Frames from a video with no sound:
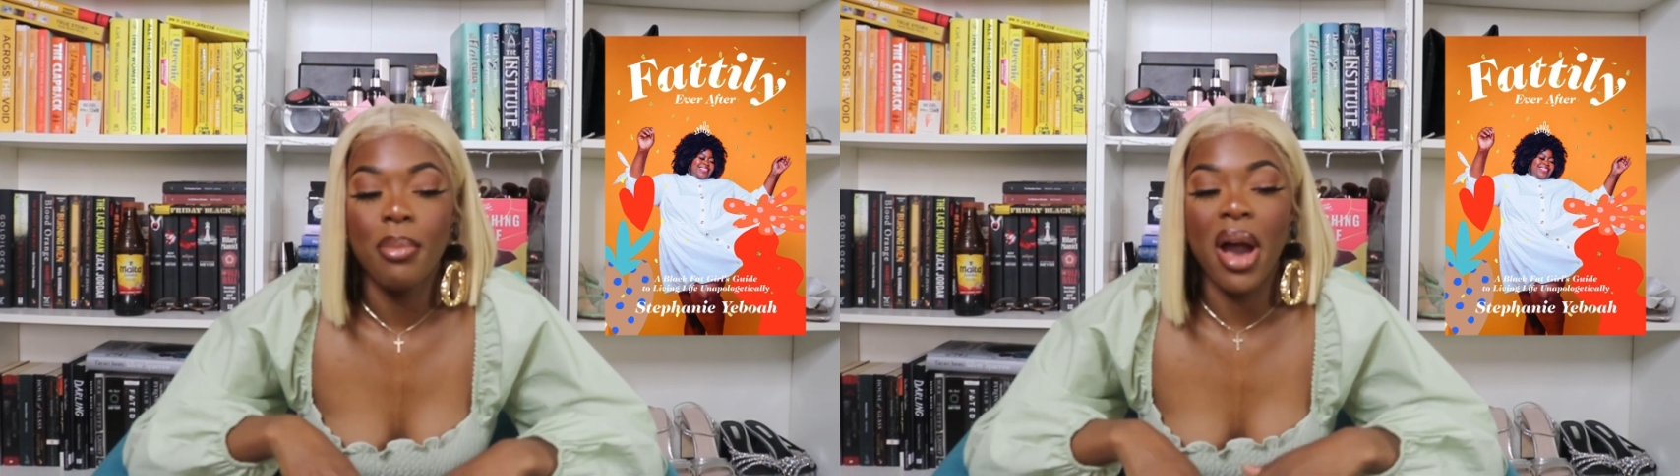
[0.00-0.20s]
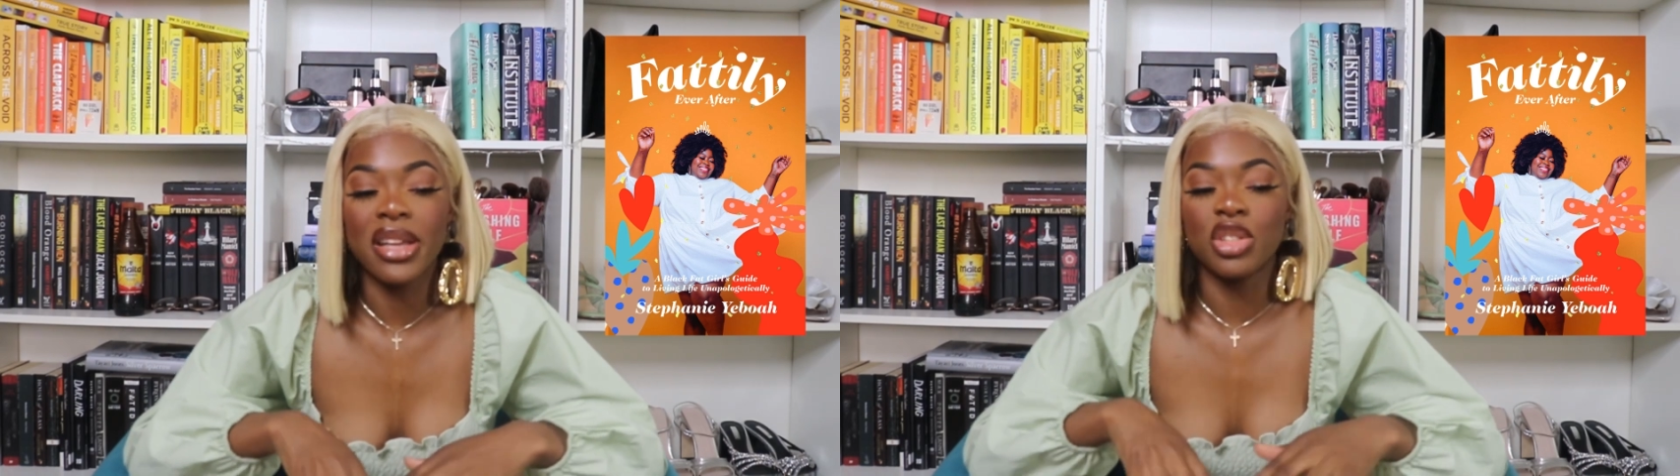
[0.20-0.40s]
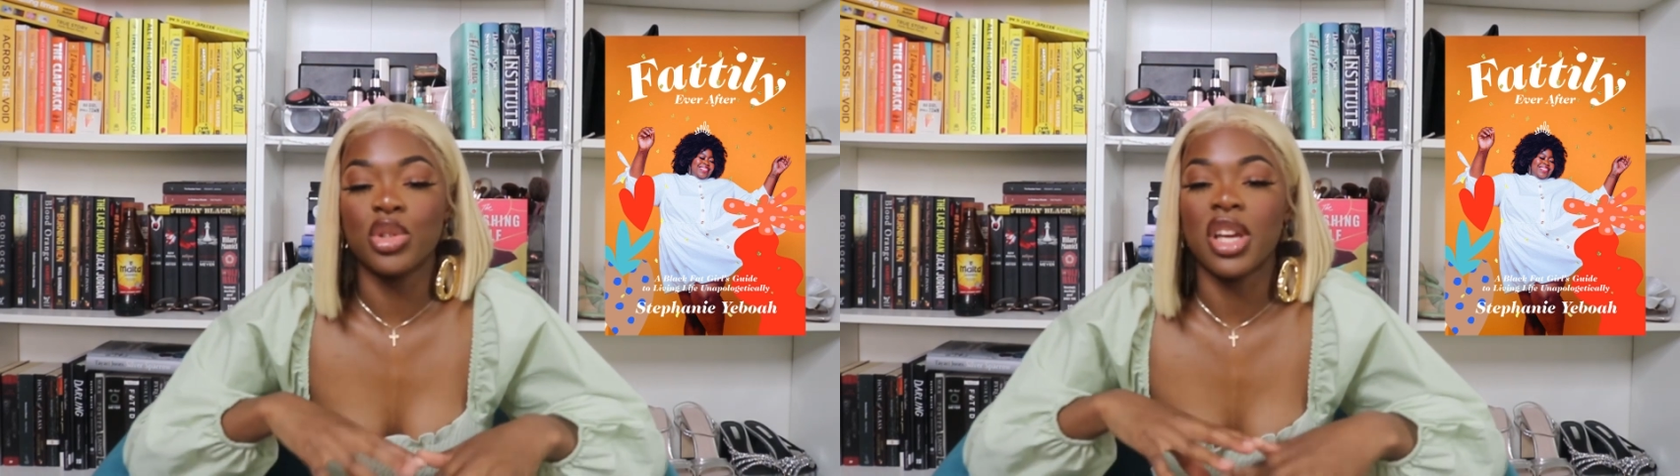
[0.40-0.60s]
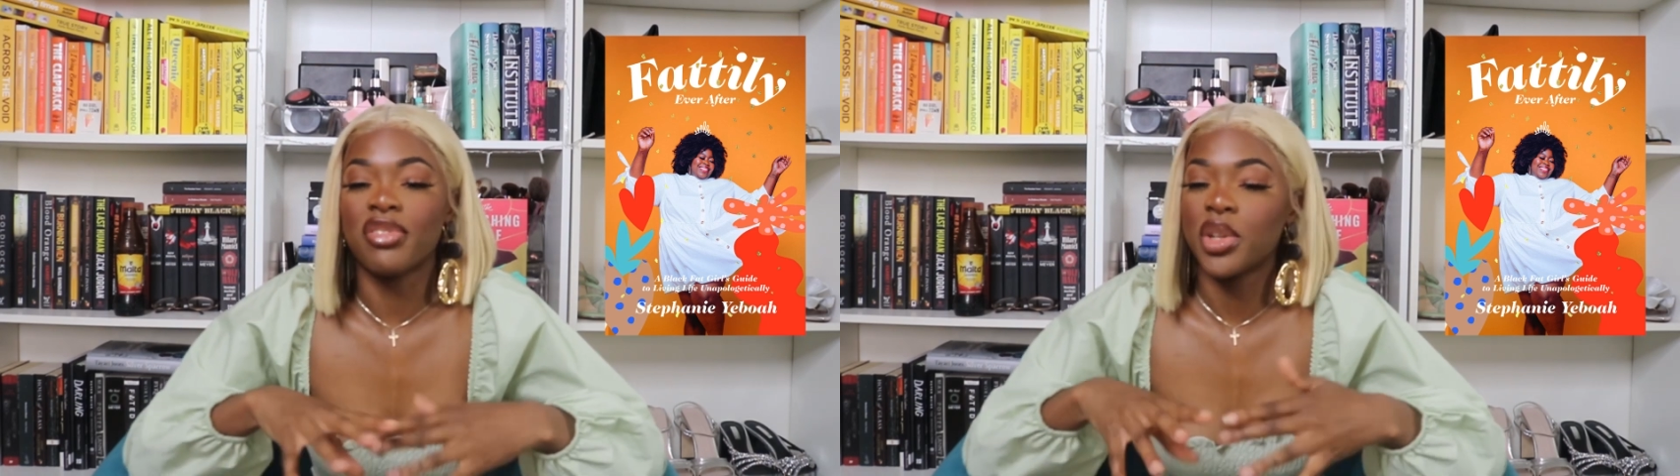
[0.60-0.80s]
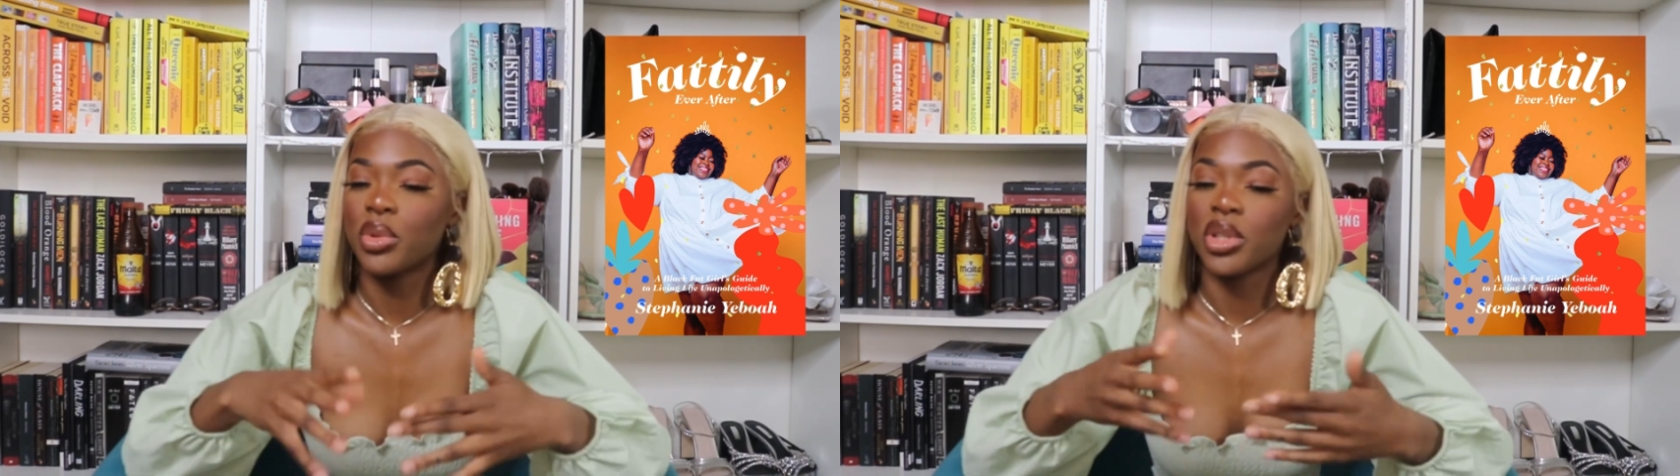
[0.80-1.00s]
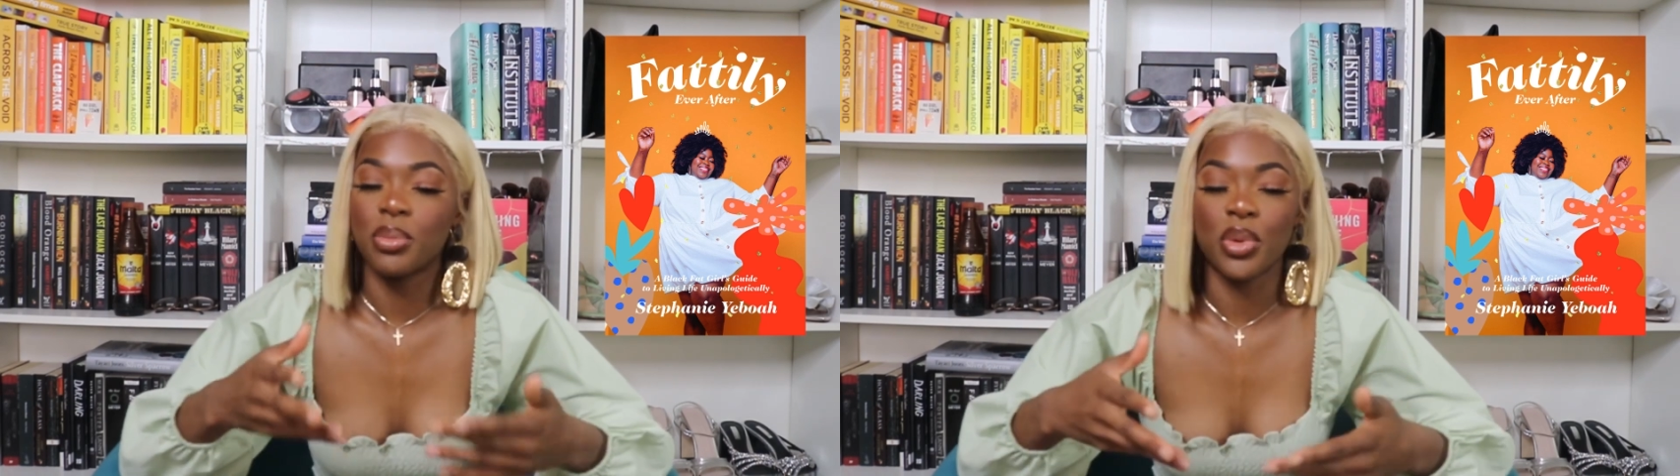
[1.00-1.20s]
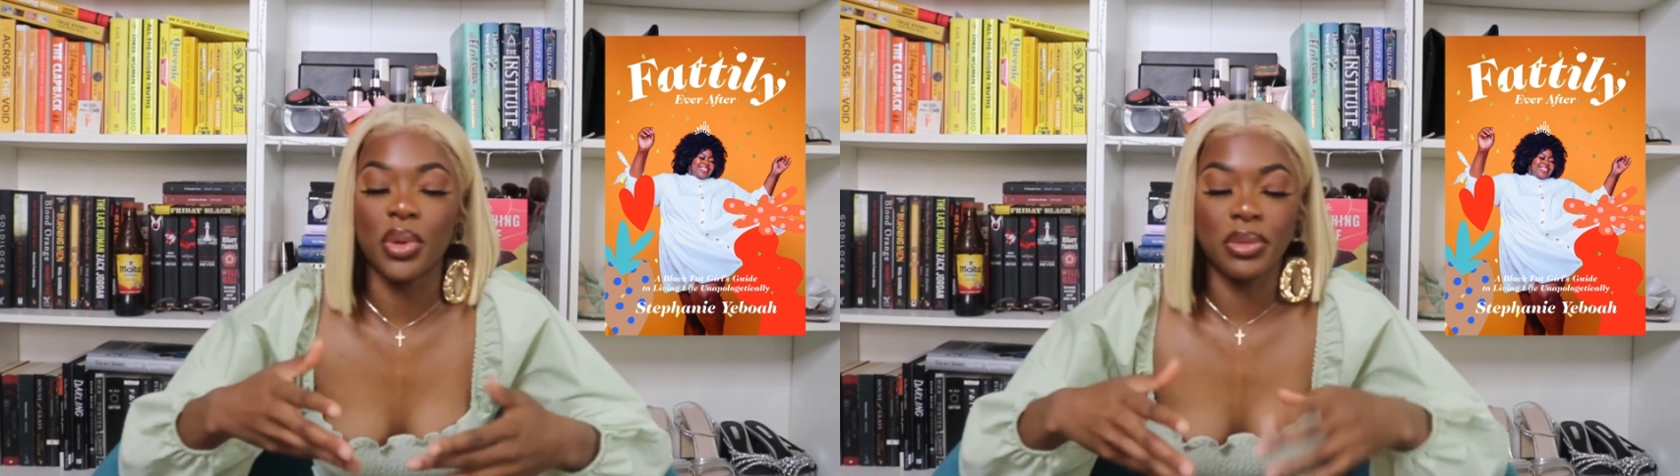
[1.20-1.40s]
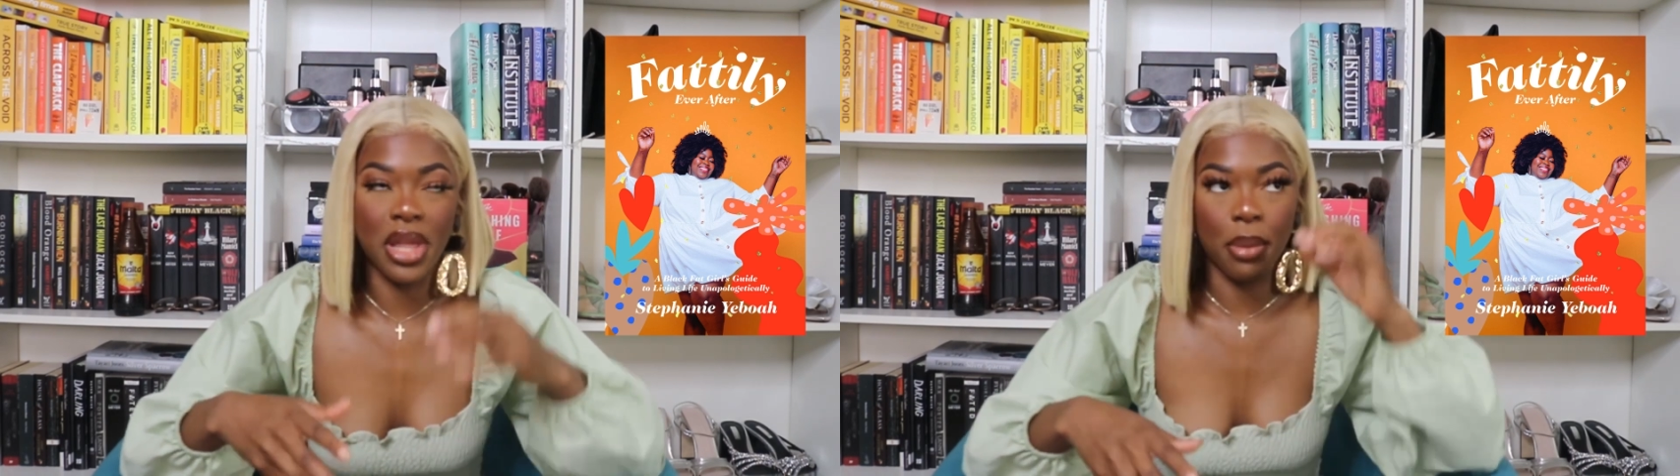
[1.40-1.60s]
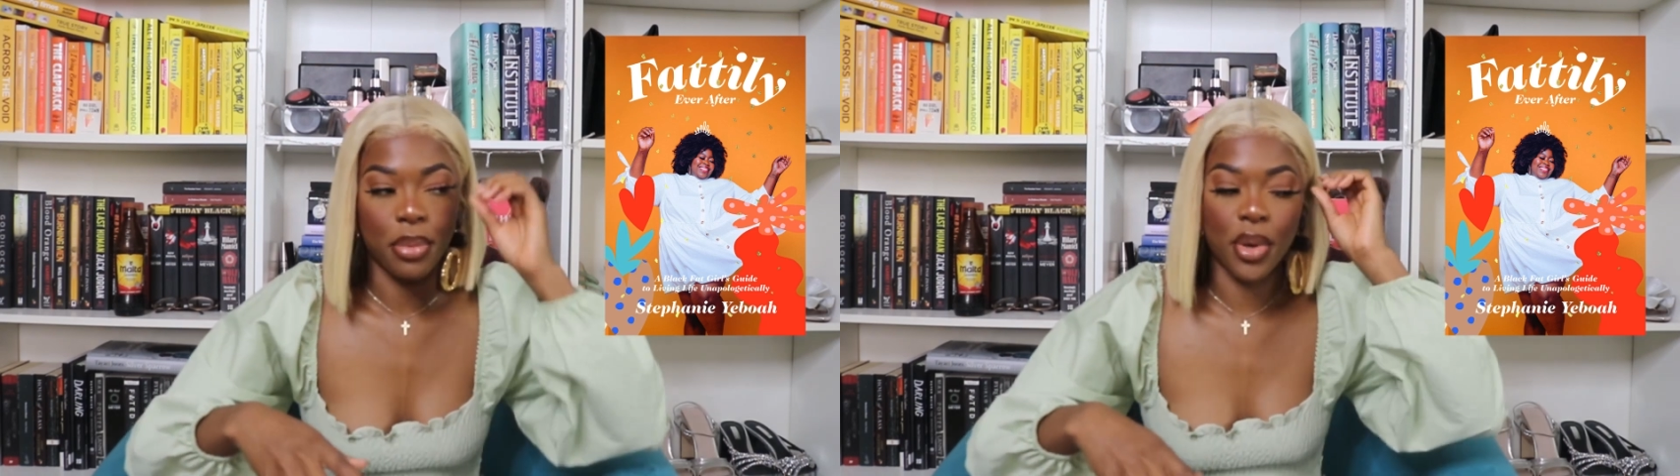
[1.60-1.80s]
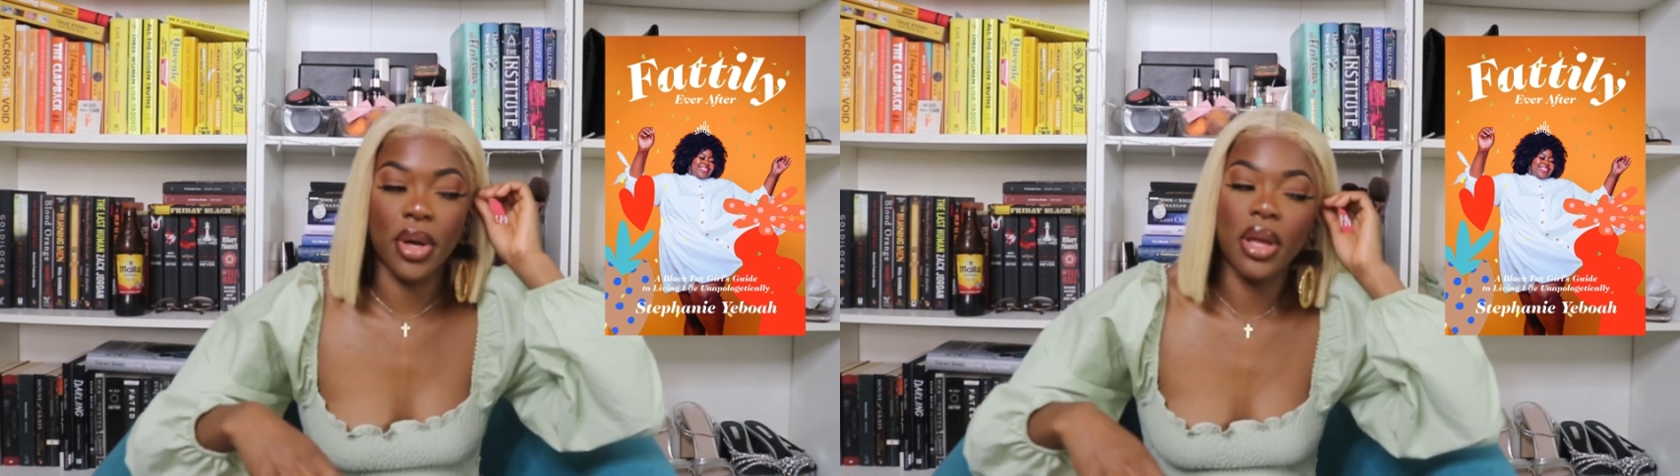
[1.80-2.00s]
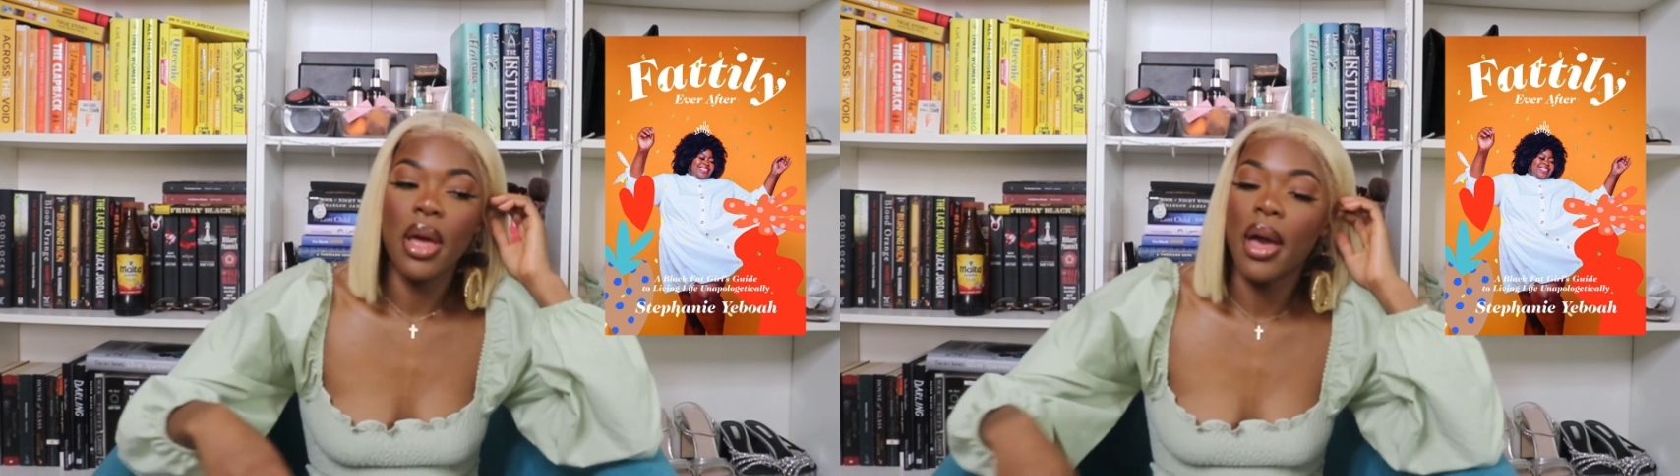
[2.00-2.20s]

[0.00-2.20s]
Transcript: but I do definitely want to support that book.